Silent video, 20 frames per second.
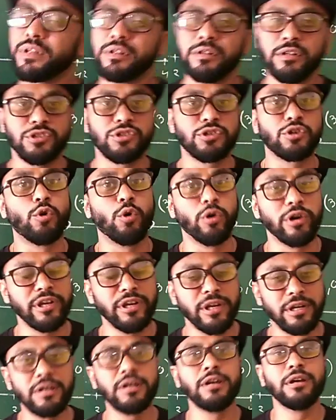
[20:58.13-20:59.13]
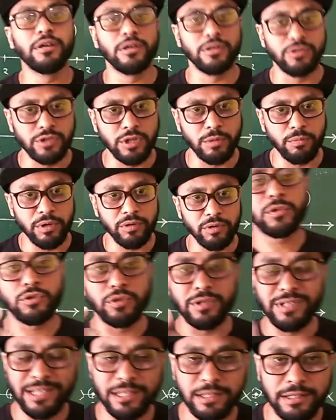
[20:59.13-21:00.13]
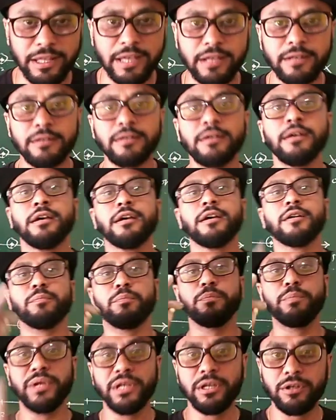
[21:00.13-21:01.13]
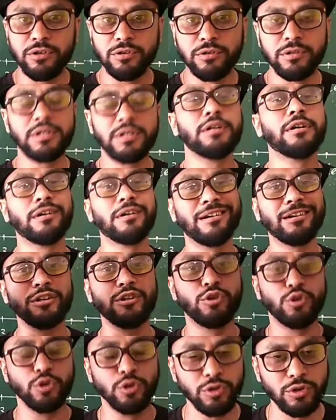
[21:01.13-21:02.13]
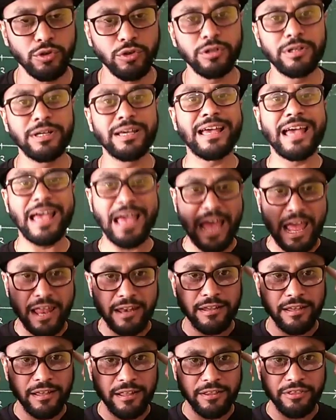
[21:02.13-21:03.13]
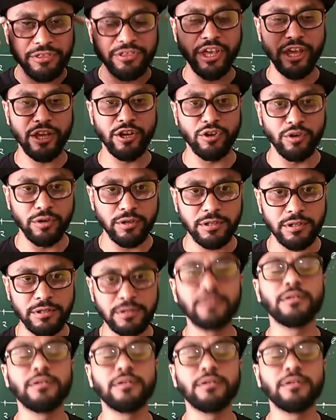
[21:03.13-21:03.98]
this coordinate geometry. So till then, be good, do good, and think good.